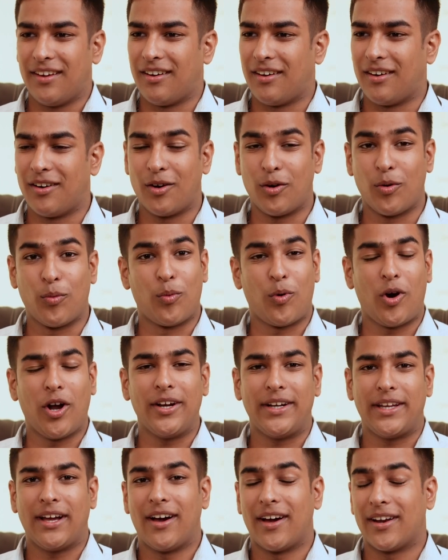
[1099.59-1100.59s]

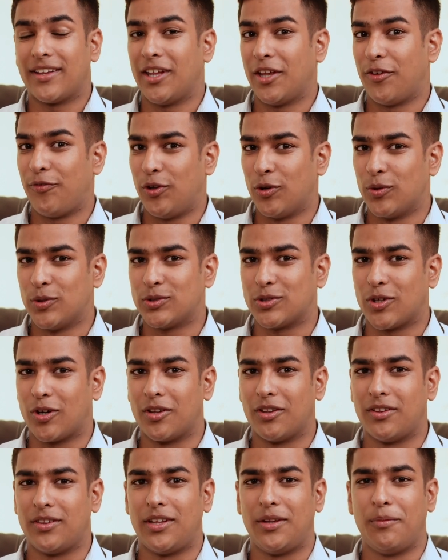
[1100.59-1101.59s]
what are their views
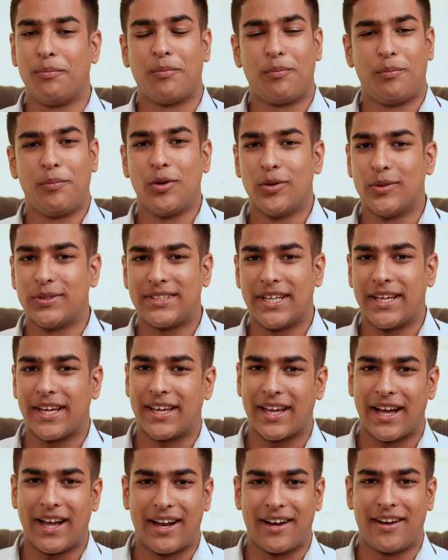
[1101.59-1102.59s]
on the
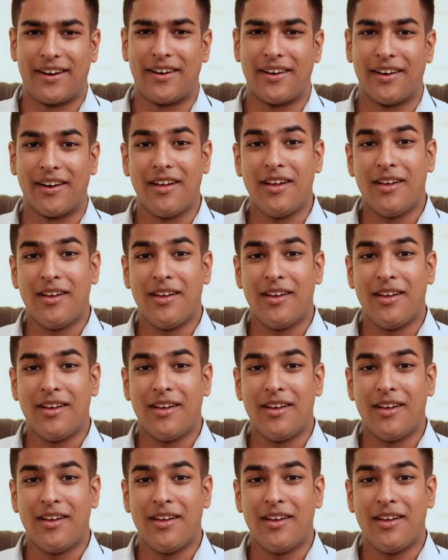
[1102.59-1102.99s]
music, and